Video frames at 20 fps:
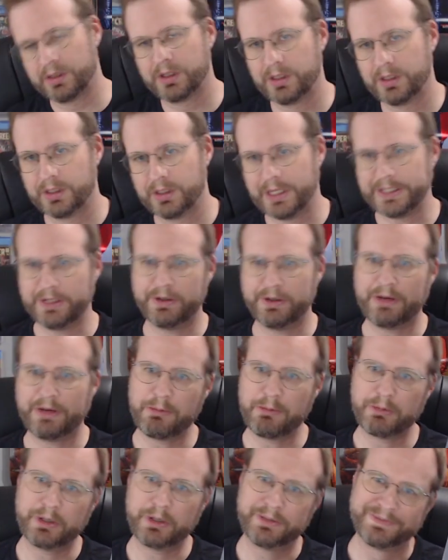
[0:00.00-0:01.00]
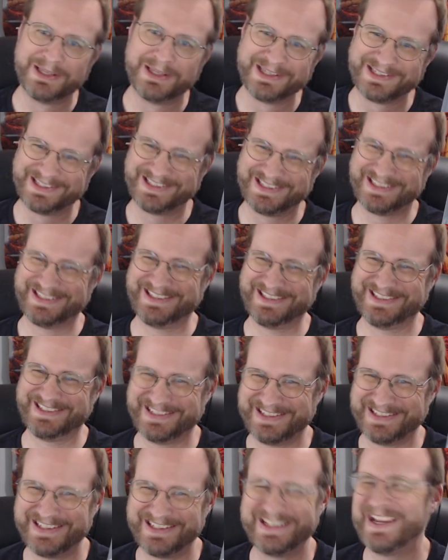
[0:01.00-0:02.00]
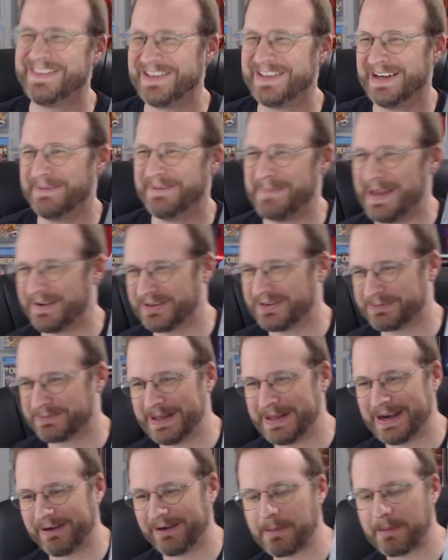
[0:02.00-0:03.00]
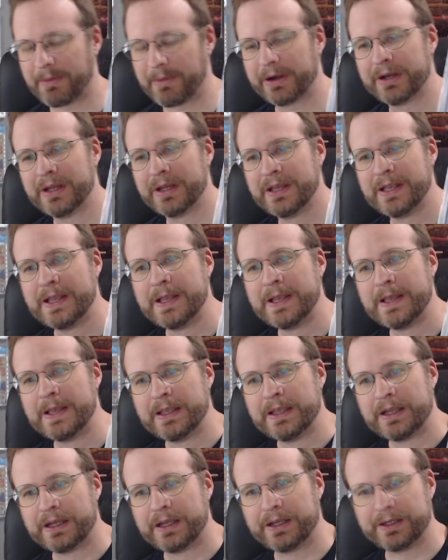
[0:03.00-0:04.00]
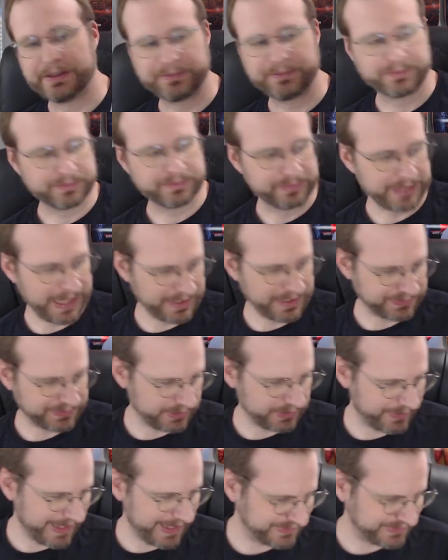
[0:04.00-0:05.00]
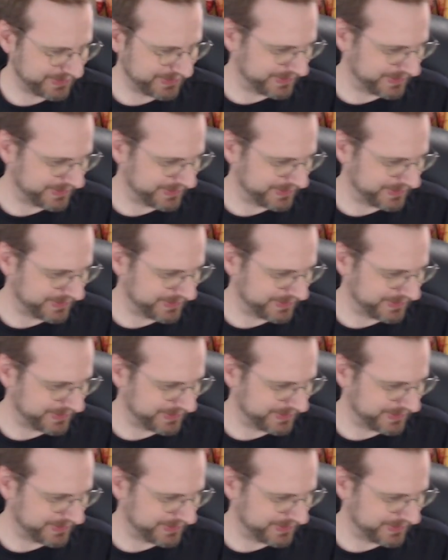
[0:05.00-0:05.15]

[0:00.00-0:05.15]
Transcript: I know, I remember. Not that it matters, but I remember. So that's